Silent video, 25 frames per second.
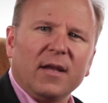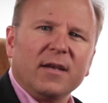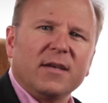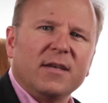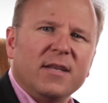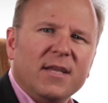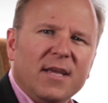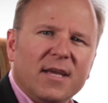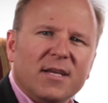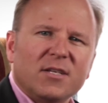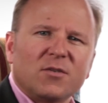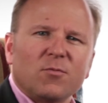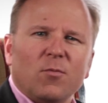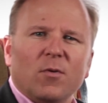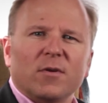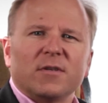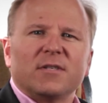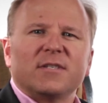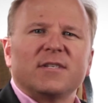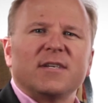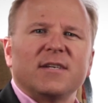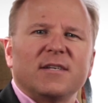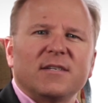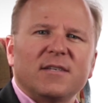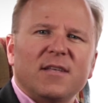
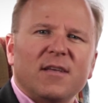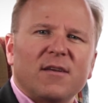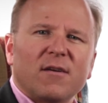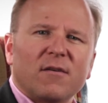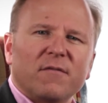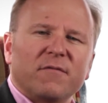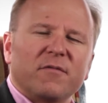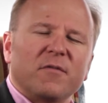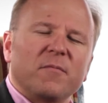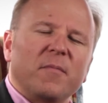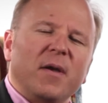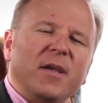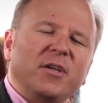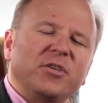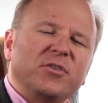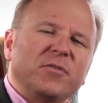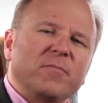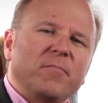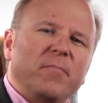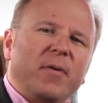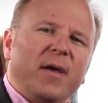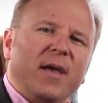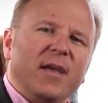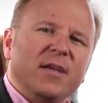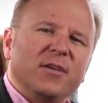DS-160 confirmation
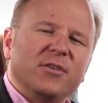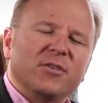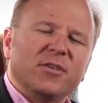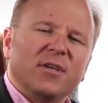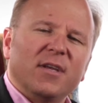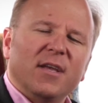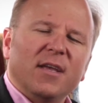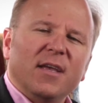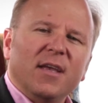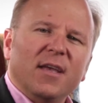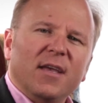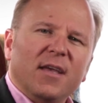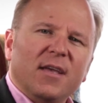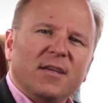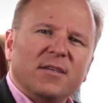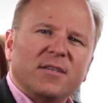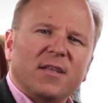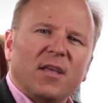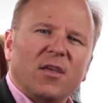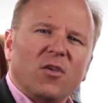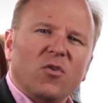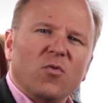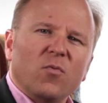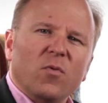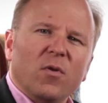page is
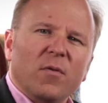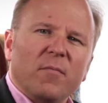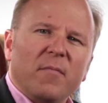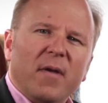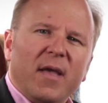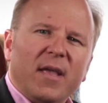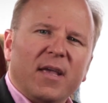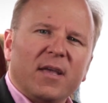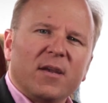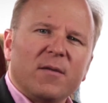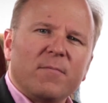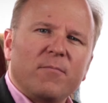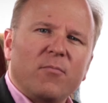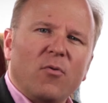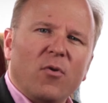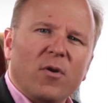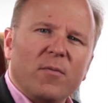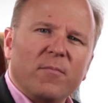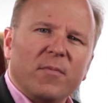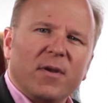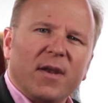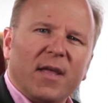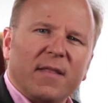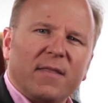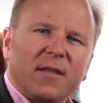that you will make an
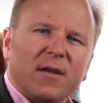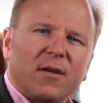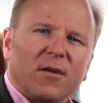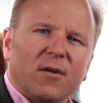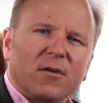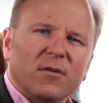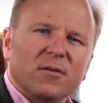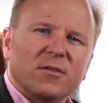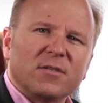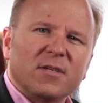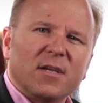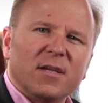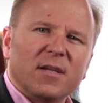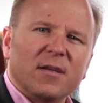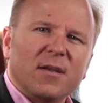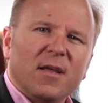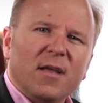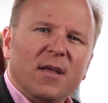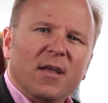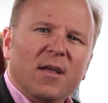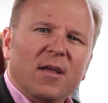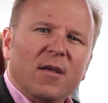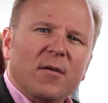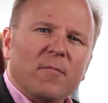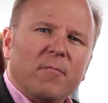appointment at the consulate
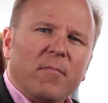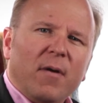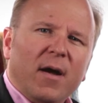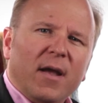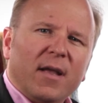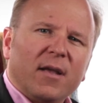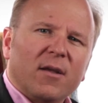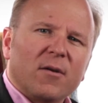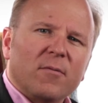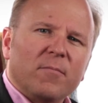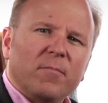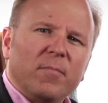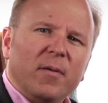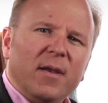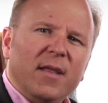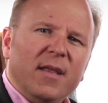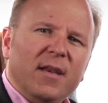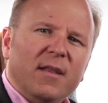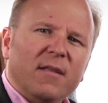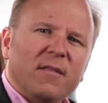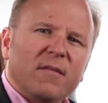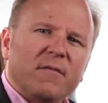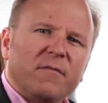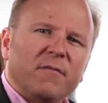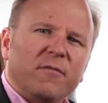by
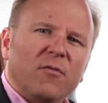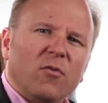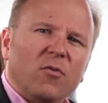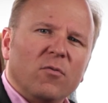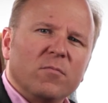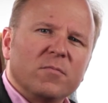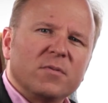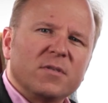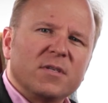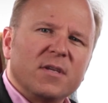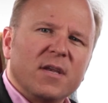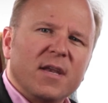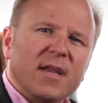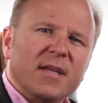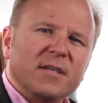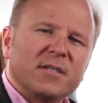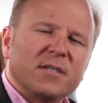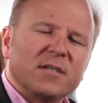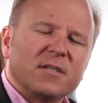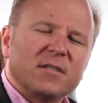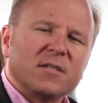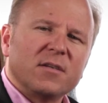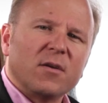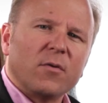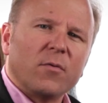completing the forms
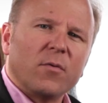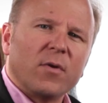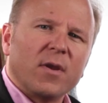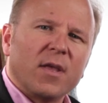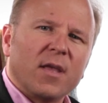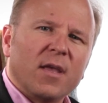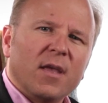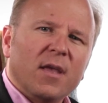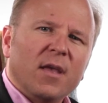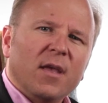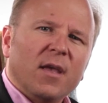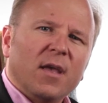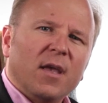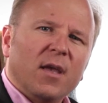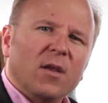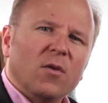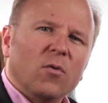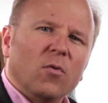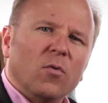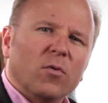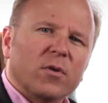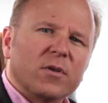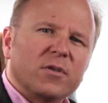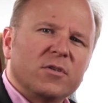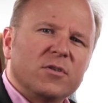necessary in
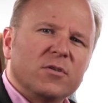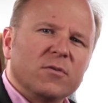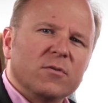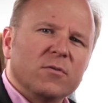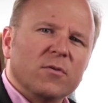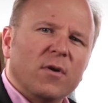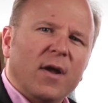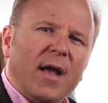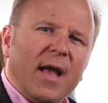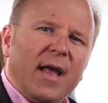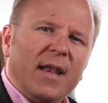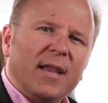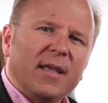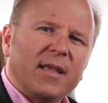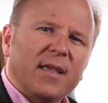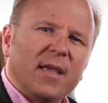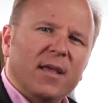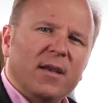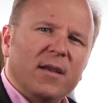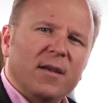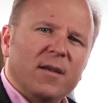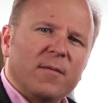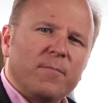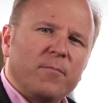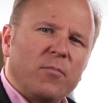order to
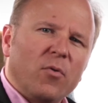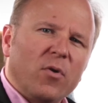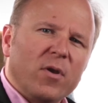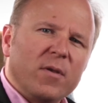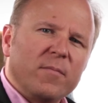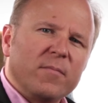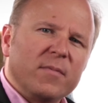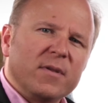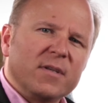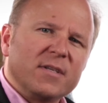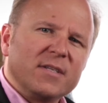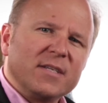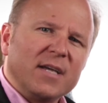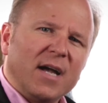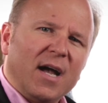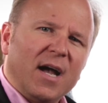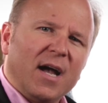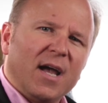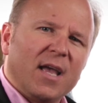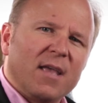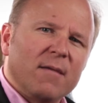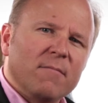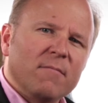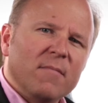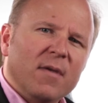allocate an appointment
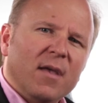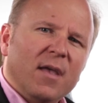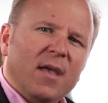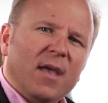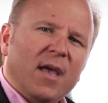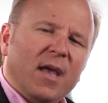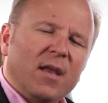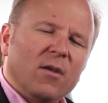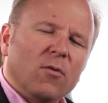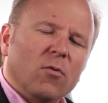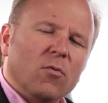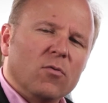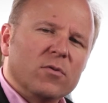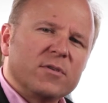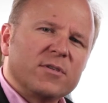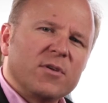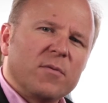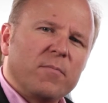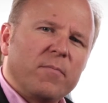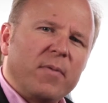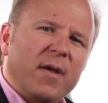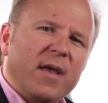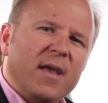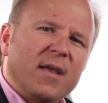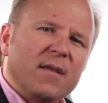time and also
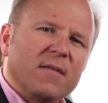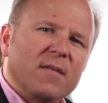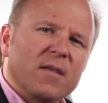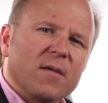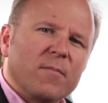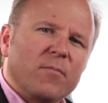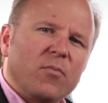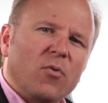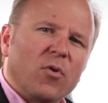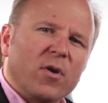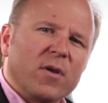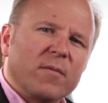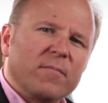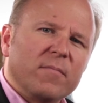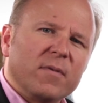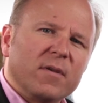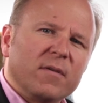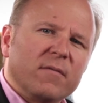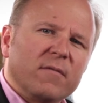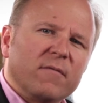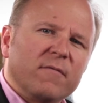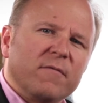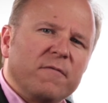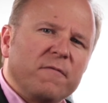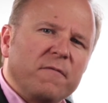paying the
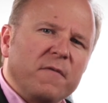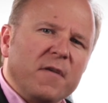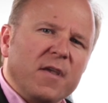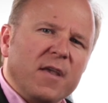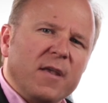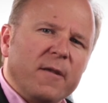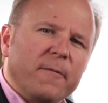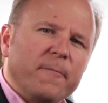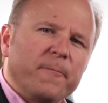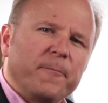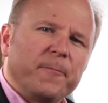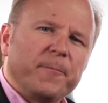appointment fee.